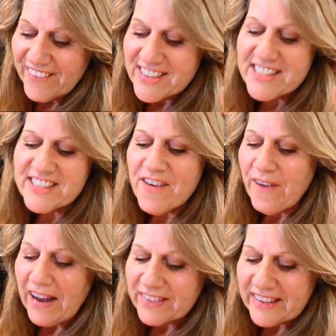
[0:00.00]
Just go
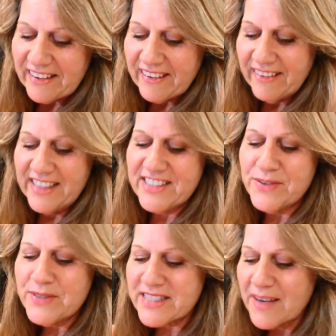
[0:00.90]
out there and do
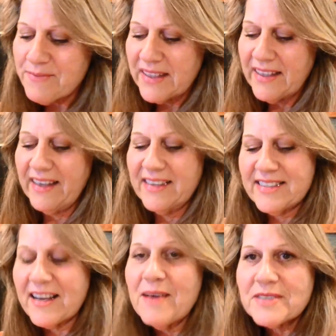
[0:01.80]
something and
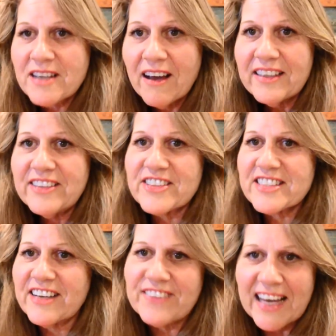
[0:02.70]
stop talking
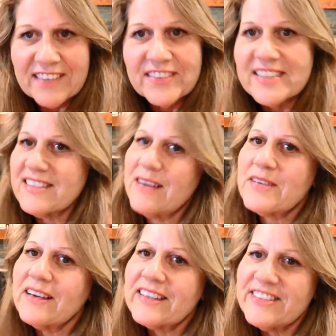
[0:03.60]
yourself out of it. Stop
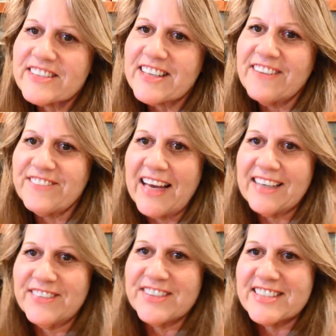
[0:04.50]
talking yourself out
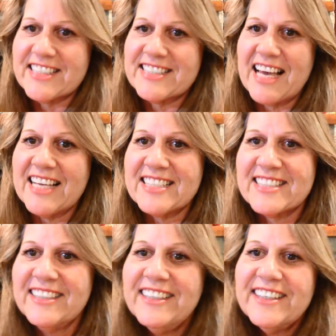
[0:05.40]
of your success.
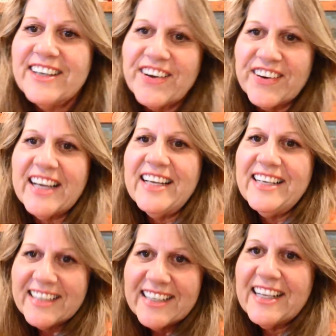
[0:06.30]
All right?
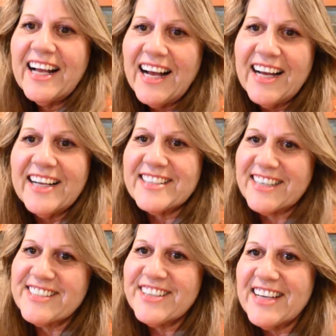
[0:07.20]
I'll
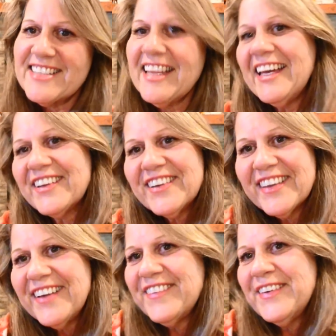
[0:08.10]
talk to you guys later.
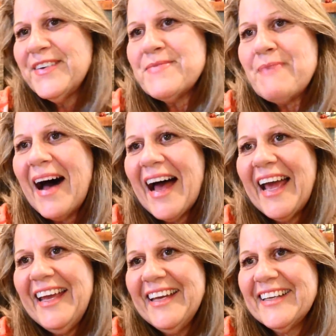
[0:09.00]
Love you. Bye.